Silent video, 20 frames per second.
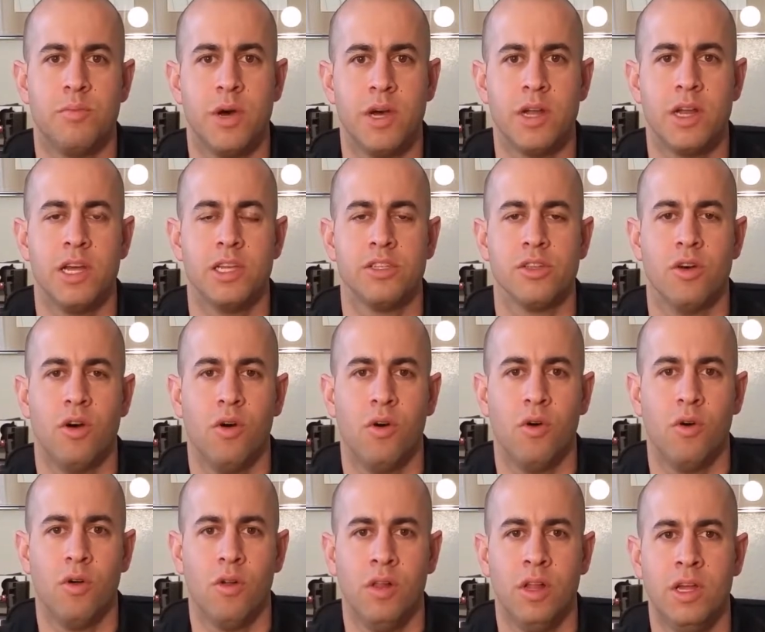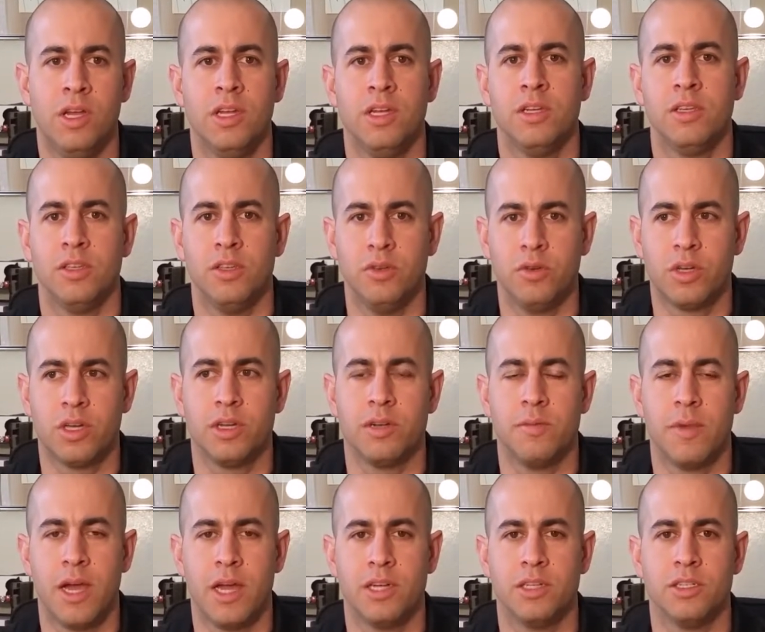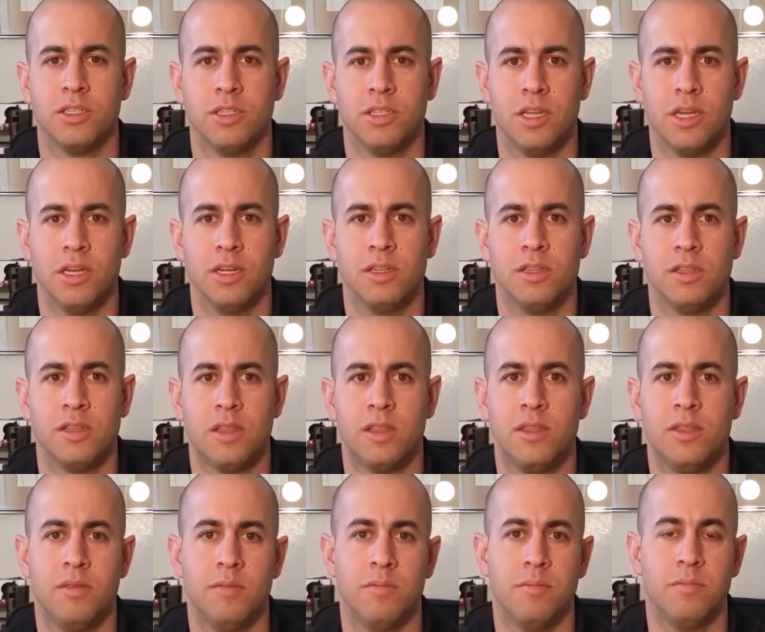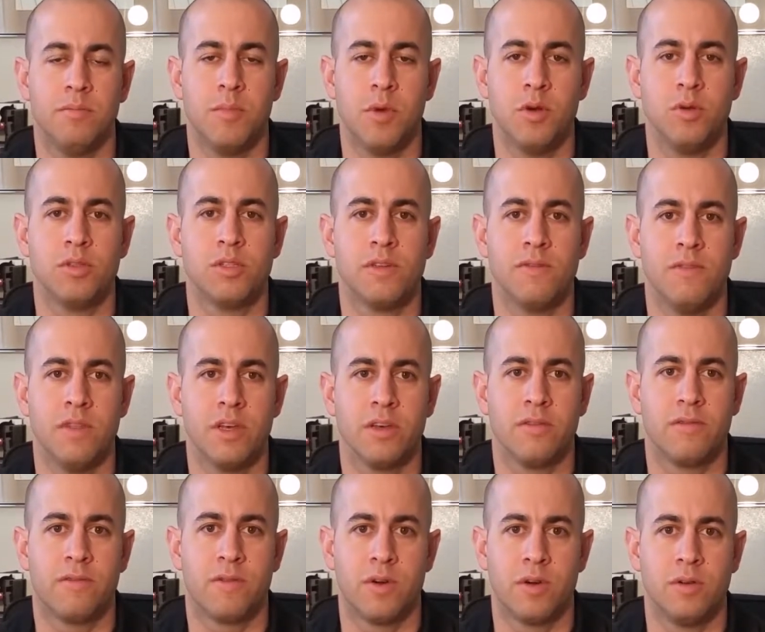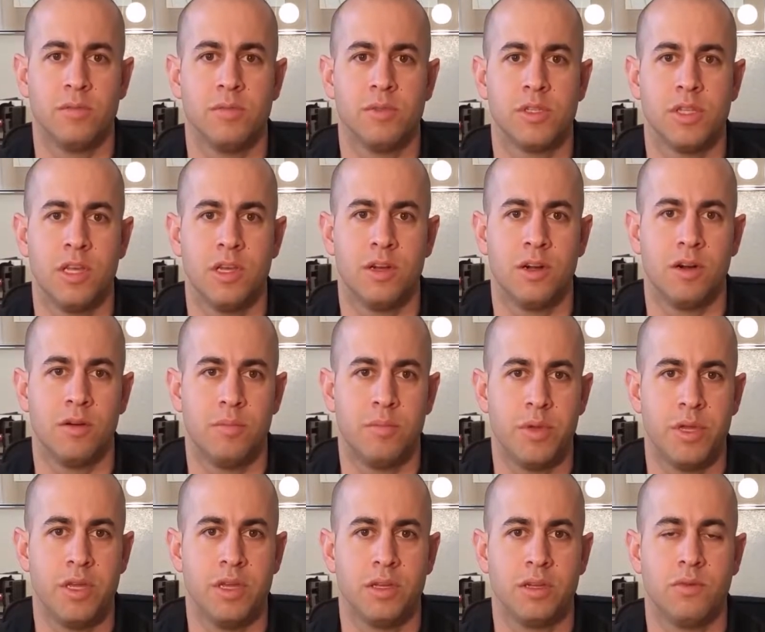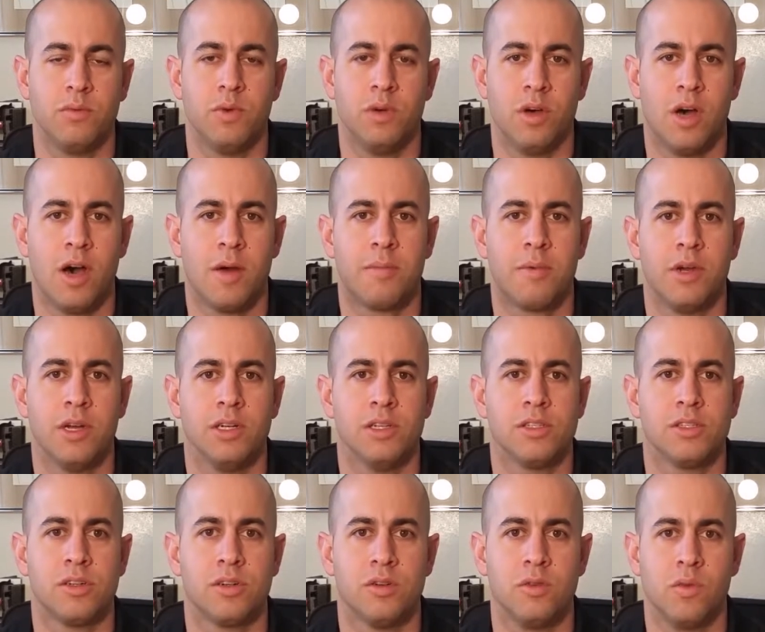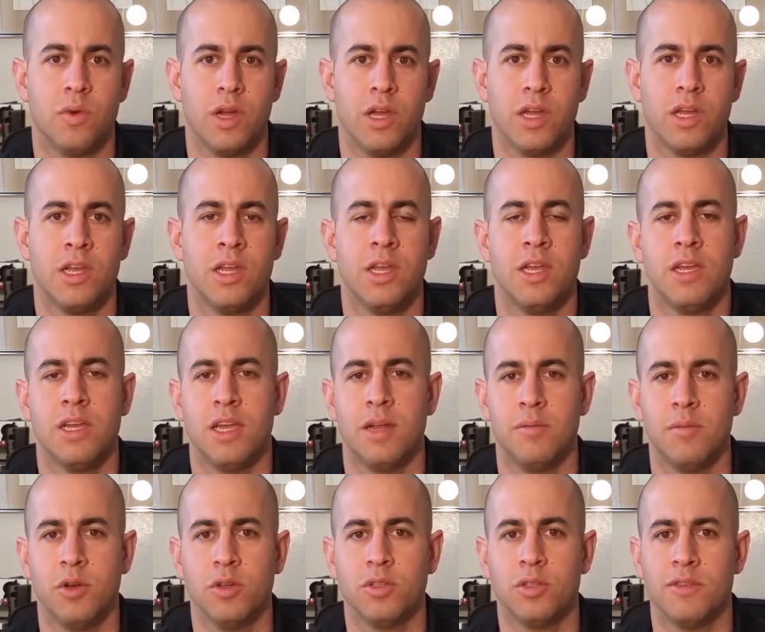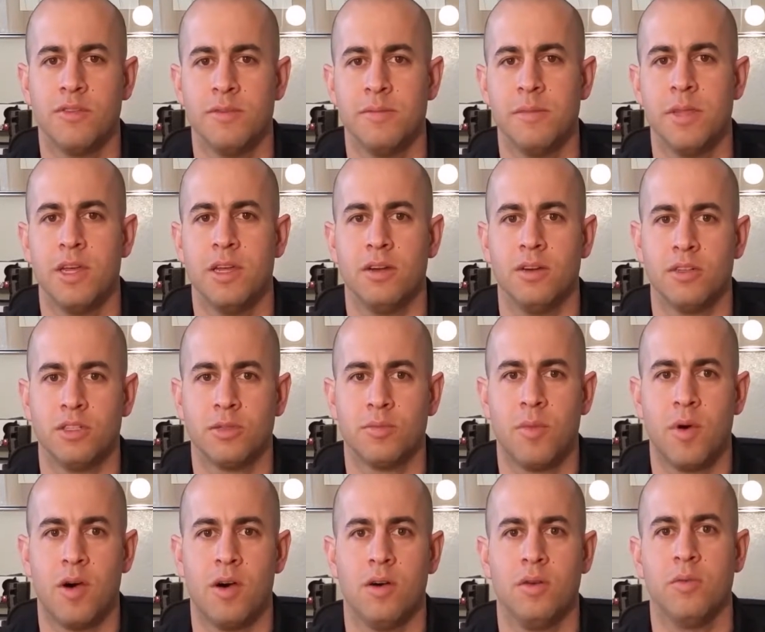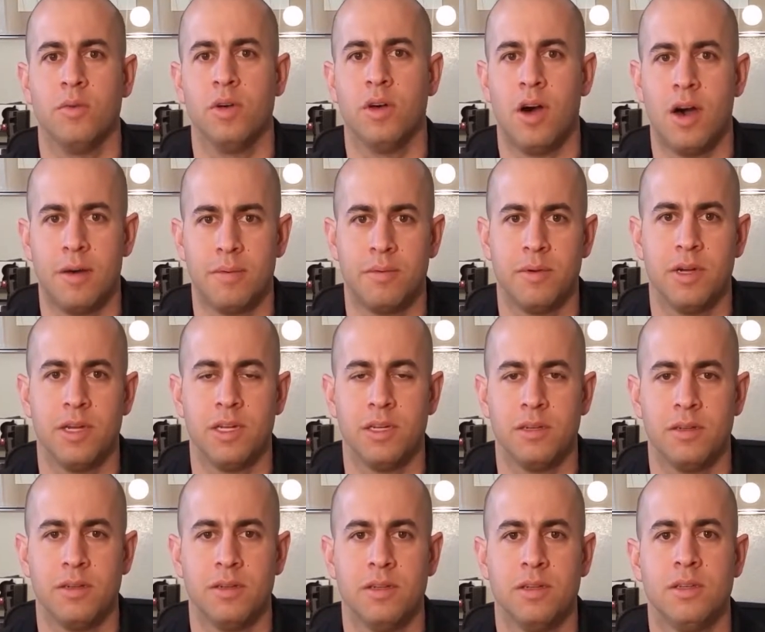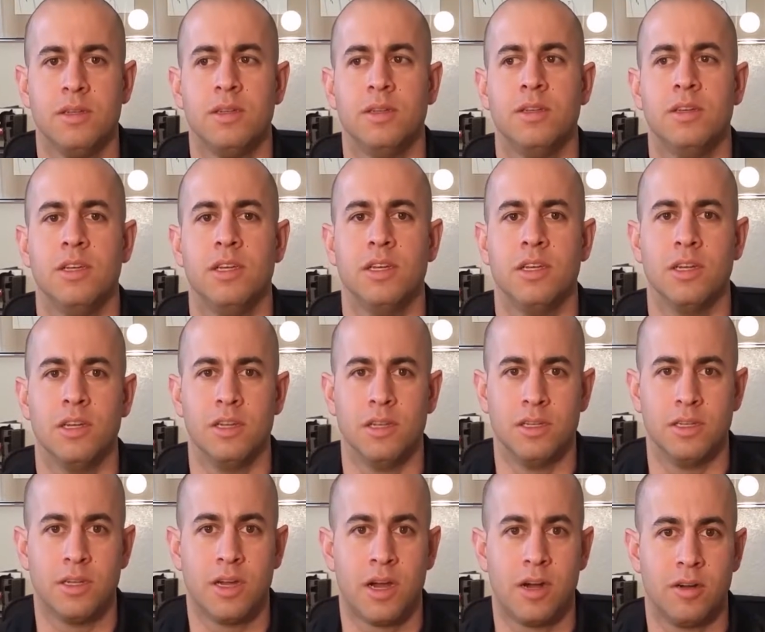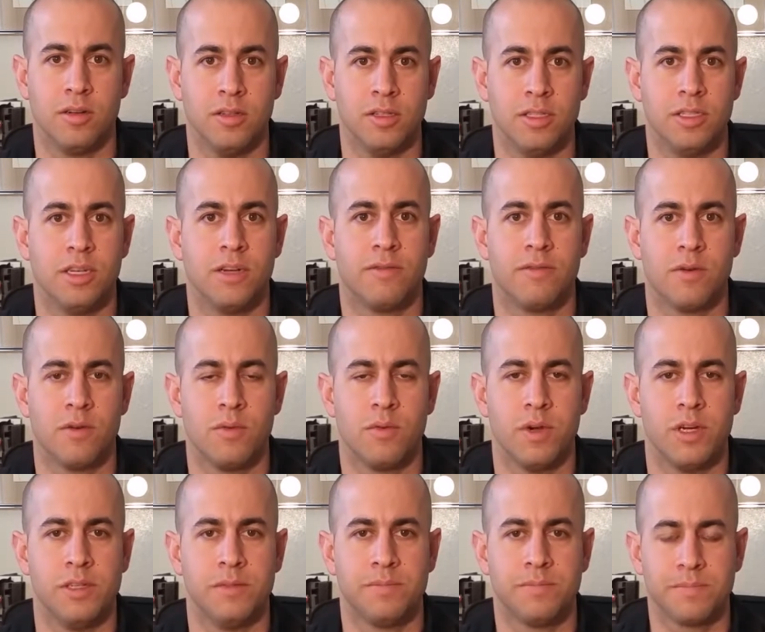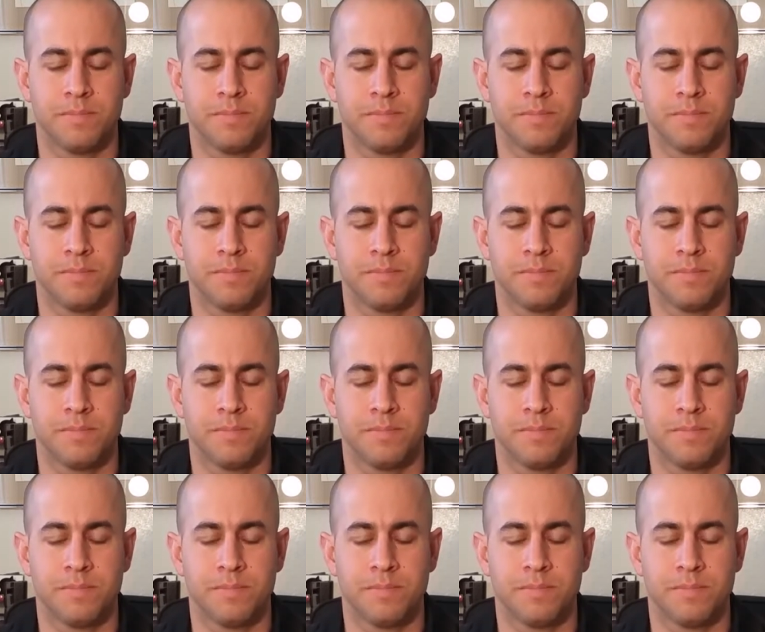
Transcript: But as a whole, you can imagine that most of the firms that are big will operate a certain way, and most of them that are small will operate in an entirely different way.